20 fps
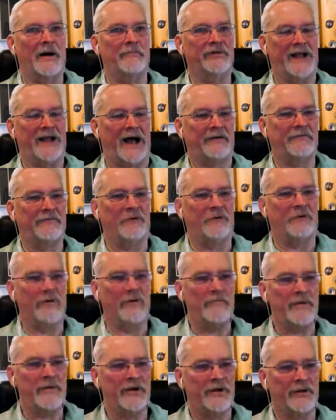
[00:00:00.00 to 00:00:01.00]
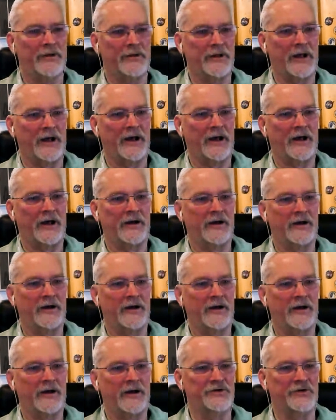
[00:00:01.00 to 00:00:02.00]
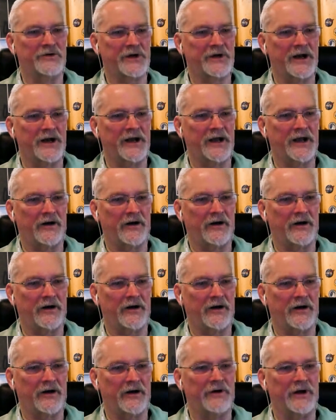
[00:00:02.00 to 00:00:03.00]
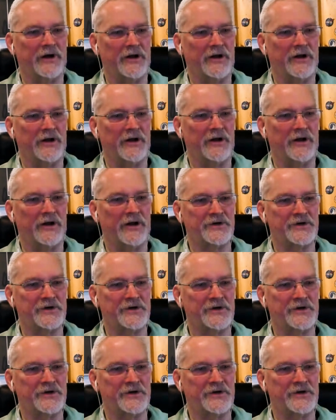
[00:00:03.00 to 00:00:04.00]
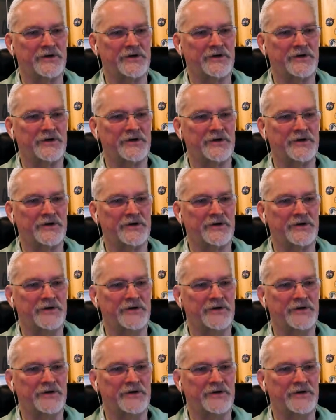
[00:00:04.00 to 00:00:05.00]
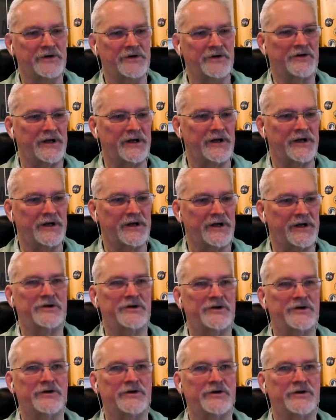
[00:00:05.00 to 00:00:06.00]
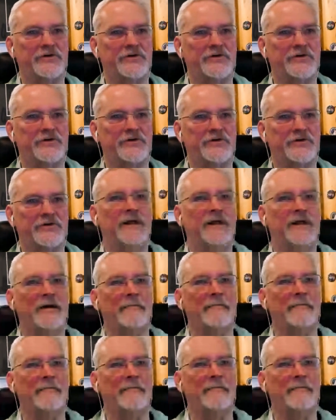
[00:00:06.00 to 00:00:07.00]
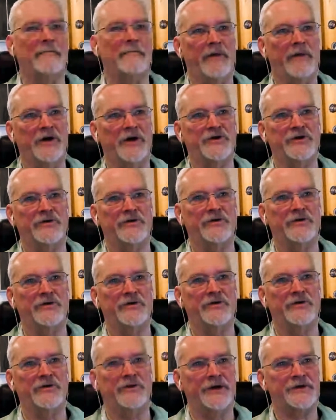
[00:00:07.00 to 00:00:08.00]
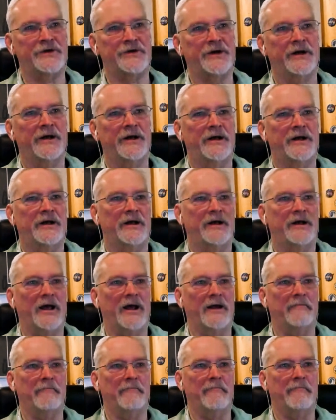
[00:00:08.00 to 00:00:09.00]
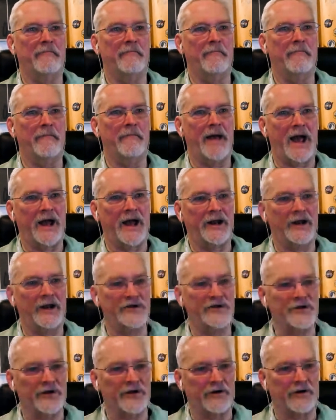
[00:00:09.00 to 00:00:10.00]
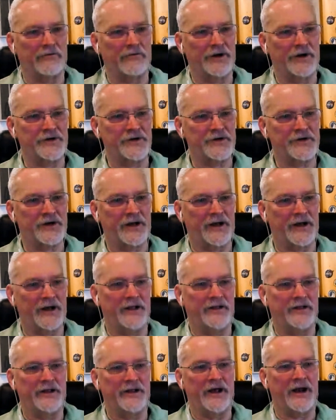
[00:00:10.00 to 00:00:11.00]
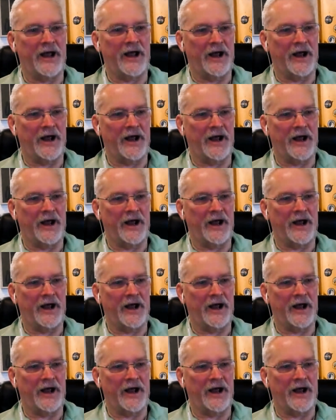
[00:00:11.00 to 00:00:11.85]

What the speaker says: platform that users can get onto and use various tools that we have invented to help them measure their risk and manage their risk and then exit from their